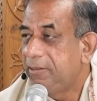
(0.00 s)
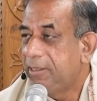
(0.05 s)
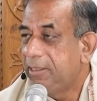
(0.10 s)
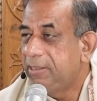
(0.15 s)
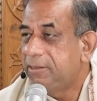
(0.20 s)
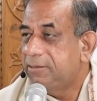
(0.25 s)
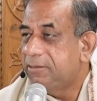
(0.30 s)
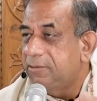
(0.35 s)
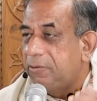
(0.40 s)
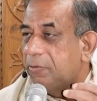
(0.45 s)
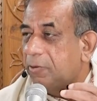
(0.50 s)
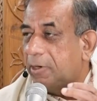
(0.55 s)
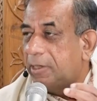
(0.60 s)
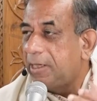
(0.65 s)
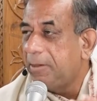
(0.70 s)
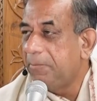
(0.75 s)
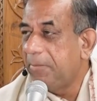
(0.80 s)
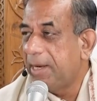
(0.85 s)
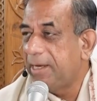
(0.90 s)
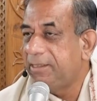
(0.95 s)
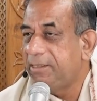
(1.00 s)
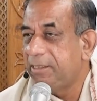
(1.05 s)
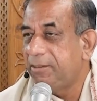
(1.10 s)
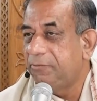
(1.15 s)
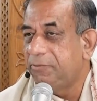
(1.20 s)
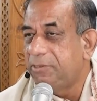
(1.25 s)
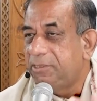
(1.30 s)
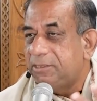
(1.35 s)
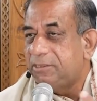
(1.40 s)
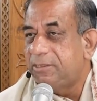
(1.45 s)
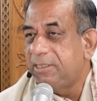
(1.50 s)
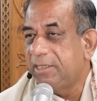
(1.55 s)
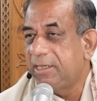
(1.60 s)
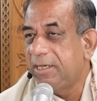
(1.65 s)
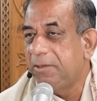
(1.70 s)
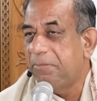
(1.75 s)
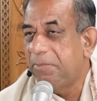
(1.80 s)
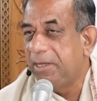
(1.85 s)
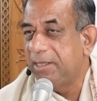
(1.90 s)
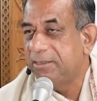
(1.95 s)
It's not a magic which is
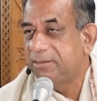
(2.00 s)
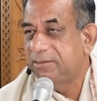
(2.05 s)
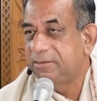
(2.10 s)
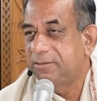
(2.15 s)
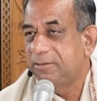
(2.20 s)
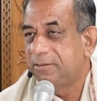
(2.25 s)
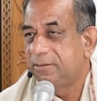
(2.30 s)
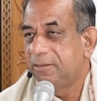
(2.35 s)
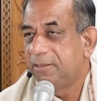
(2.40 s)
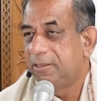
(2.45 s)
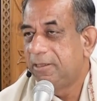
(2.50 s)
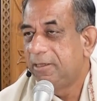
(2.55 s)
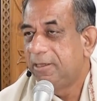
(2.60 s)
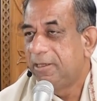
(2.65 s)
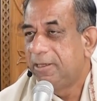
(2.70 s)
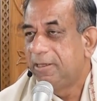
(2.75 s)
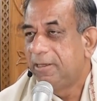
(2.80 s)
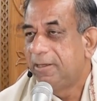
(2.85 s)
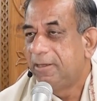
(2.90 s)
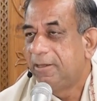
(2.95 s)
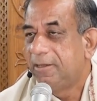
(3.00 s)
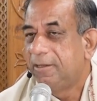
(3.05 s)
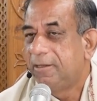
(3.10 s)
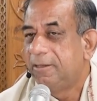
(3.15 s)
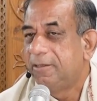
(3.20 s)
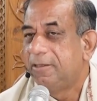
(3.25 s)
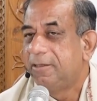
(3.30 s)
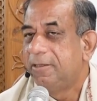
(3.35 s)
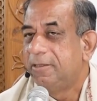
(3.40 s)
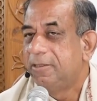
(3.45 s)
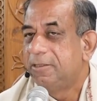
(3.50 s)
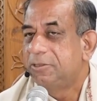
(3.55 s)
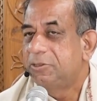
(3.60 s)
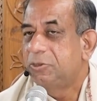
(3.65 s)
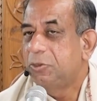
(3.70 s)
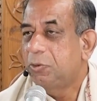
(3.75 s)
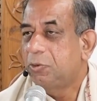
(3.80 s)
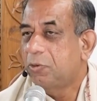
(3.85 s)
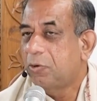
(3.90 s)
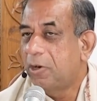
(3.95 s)
taking place.
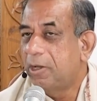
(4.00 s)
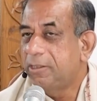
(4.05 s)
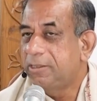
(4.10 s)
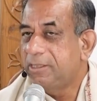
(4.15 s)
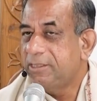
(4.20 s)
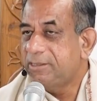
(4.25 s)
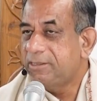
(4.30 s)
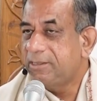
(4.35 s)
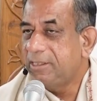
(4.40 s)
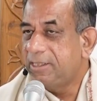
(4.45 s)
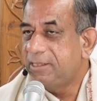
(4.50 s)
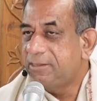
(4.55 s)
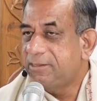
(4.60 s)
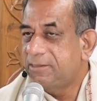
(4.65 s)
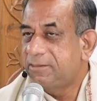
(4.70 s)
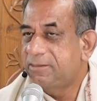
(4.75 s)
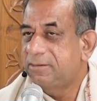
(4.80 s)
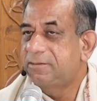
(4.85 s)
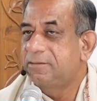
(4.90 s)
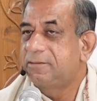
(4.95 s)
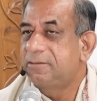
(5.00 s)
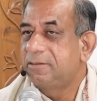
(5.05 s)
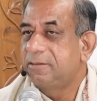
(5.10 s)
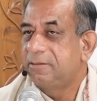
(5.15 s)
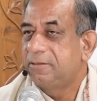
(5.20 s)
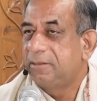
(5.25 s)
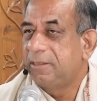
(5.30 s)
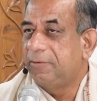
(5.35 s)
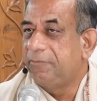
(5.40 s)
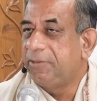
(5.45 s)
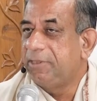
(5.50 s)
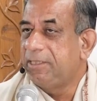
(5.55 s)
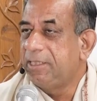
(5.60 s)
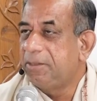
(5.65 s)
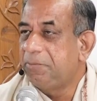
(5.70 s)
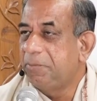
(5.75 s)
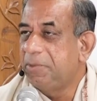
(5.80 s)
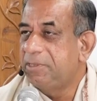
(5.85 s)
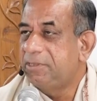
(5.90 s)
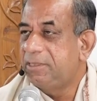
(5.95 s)
So consciousness, the
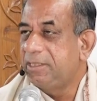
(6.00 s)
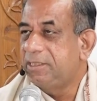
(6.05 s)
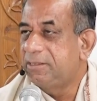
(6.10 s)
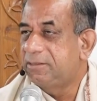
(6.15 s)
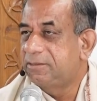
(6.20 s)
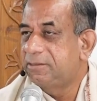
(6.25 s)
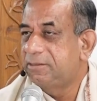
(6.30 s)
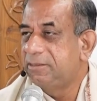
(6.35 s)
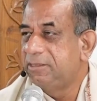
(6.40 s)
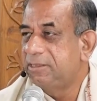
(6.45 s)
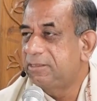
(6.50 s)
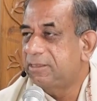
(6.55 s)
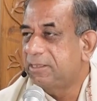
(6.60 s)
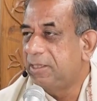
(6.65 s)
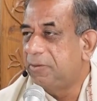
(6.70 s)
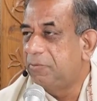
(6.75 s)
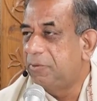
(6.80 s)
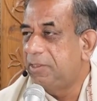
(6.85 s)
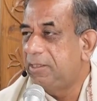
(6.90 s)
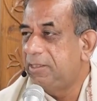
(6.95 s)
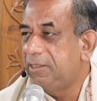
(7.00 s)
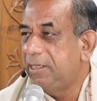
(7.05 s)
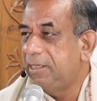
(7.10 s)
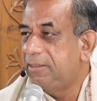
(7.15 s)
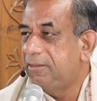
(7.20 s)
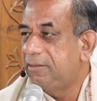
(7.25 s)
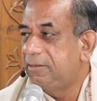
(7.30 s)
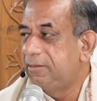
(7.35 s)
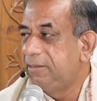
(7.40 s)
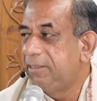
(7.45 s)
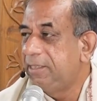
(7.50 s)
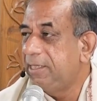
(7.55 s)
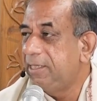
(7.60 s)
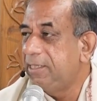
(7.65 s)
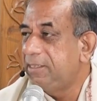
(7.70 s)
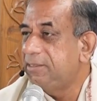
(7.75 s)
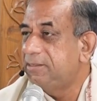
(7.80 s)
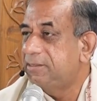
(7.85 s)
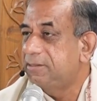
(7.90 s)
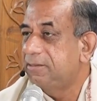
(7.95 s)
Vedic mystics discovered that there
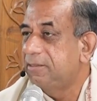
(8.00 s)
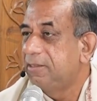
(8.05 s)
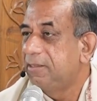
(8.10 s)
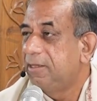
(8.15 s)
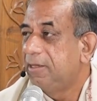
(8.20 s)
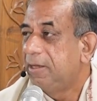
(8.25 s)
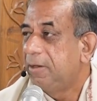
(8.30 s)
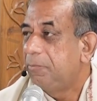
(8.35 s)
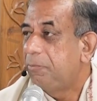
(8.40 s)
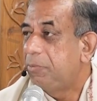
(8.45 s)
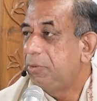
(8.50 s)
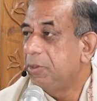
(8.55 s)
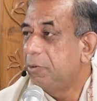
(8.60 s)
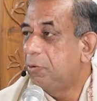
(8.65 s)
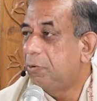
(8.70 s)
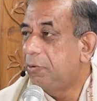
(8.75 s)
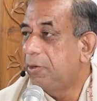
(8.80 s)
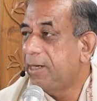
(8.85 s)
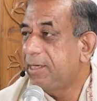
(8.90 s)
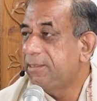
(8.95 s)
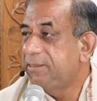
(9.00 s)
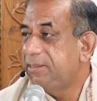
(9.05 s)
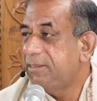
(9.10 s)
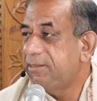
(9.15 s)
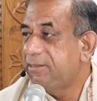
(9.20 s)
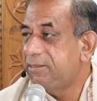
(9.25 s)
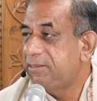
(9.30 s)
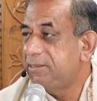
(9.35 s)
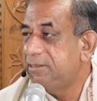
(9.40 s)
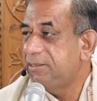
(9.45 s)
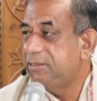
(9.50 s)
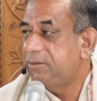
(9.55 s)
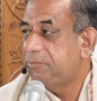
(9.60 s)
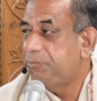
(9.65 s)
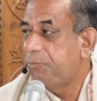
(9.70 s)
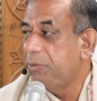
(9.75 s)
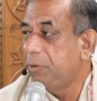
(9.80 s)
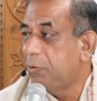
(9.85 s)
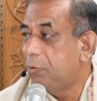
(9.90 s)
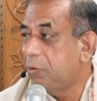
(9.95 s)
is pure existence,
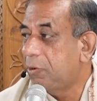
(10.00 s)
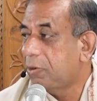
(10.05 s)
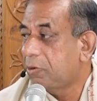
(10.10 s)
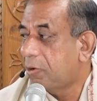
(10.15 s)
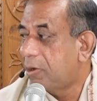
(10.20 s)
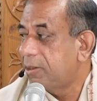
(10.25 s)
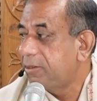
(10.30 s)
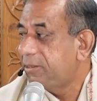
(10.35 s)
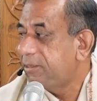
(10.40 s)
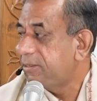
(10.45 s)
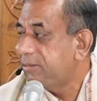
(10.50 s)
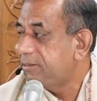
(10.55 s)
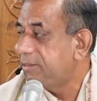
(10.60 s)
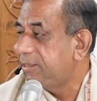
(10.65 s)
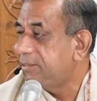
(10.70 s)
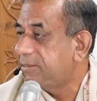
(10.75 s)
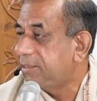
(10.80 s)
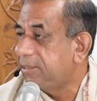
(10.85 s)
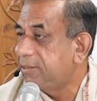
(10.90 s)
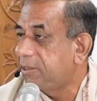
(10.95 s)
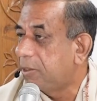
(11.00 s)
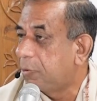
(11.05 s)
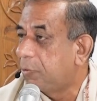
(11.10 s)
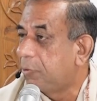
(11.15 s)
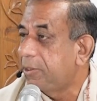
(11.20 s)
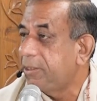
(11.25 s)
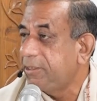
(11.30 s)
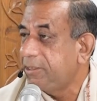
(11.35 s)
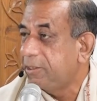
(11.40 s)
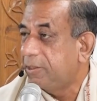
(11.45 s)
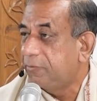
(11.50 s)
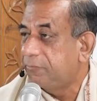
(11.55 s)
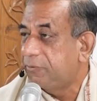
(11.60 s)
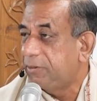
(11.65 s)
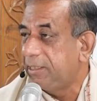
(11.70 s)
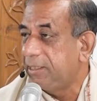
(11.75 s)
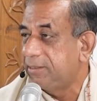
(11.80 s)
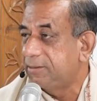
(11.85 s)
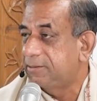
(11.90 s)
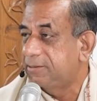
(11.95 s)
pure consciousness at the origin of
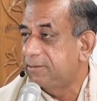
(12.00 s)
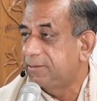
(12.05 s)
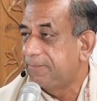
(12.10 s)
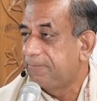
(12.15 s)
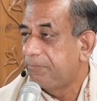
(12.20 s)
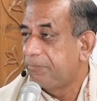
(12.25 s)
things.